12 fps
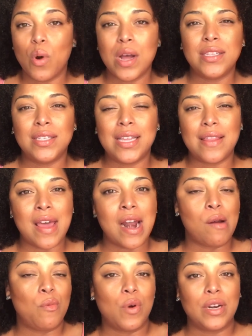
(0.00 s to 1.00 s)
ones that, that
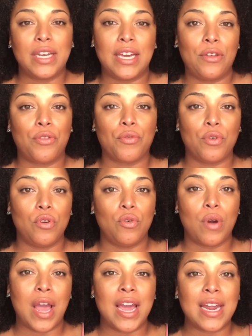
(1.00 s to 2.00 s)
I want to get
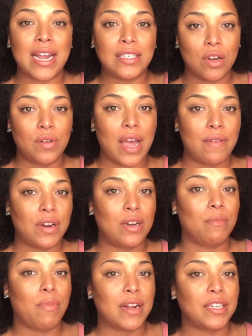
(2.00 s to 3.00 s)
through, and I don't have it
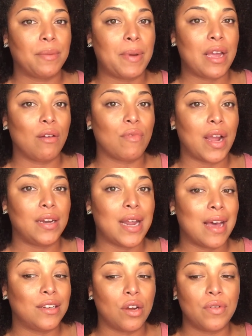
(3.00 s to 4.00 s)
in a Project Pan right
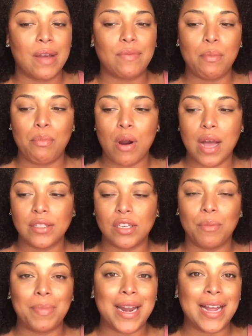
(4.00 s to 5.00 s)
now. I don't have a
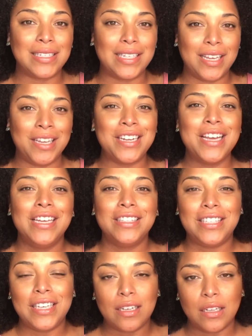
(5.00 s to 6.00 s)
bronzer, but I did
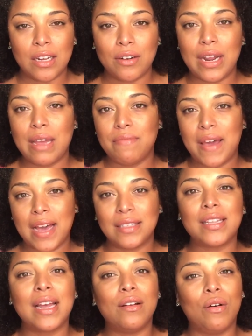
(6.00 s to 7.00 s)
declutter and
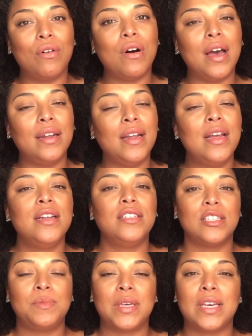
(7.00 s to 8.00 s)
pass that on
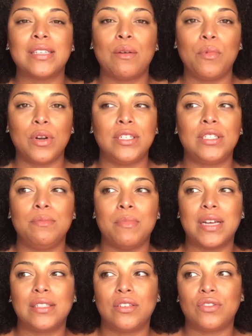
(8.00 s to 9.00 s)
just because I wanted
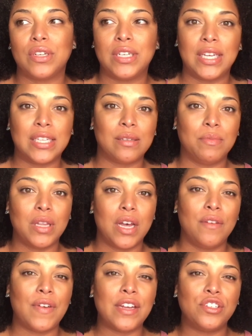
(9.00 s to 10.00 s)
my sister to get some
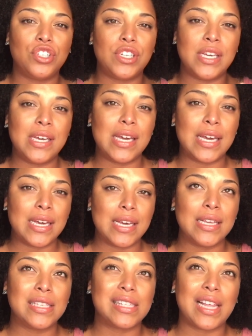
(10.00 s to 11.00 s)
love, and she
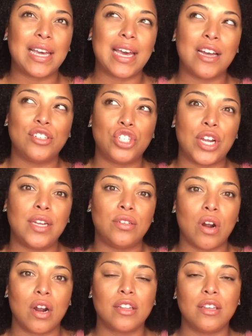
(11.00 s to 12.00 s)
is like a shade
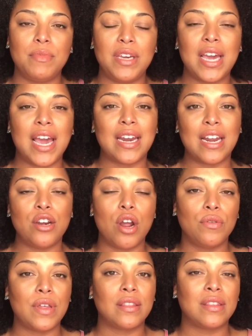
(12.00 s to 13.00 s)
darker than me, and I
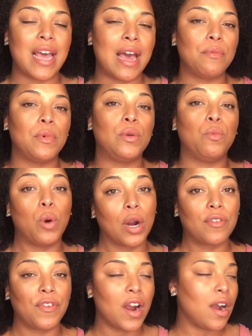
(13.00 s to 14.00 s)
know that that would
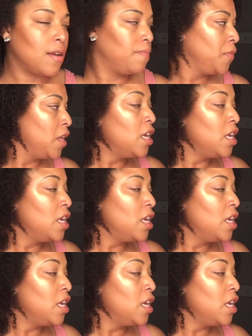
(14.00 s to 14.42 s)
work for her.